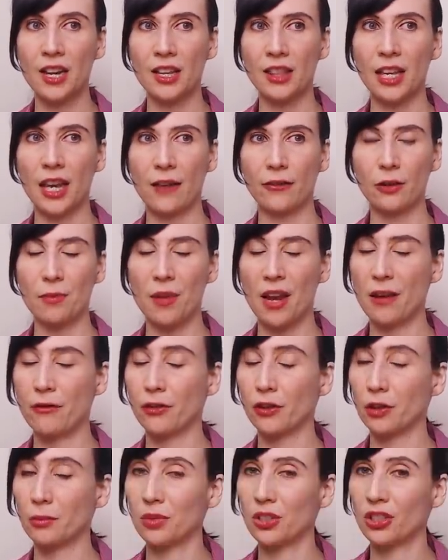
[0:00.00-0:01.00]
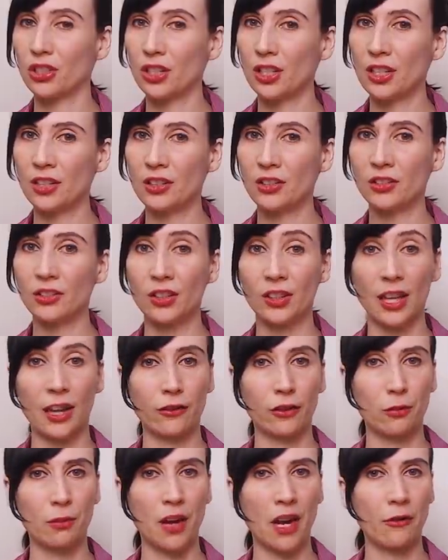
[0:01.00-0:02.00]
they have to pay for the machines, they have
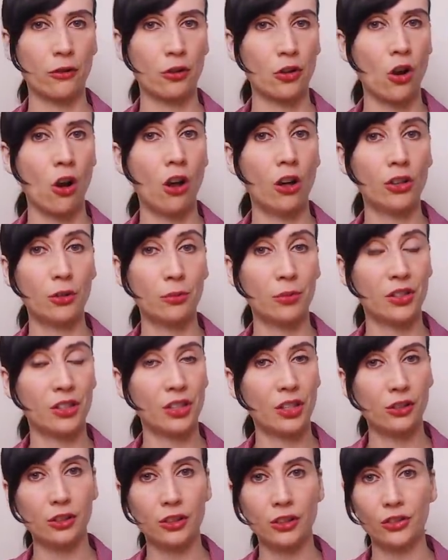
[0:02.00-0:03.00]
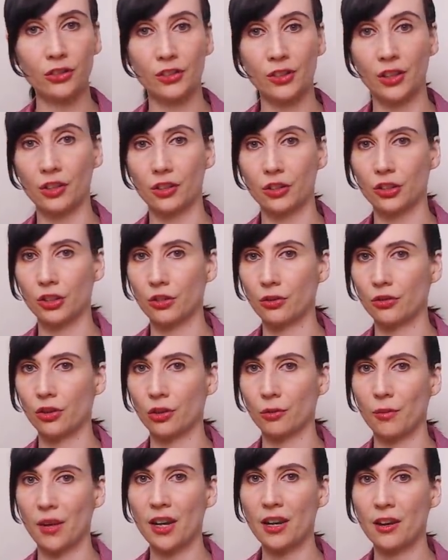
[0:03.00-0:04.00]
to pay for all the materials that the shoes are
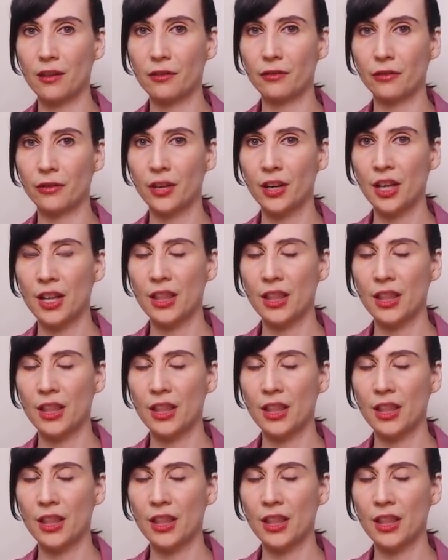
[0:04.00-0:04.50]
made of,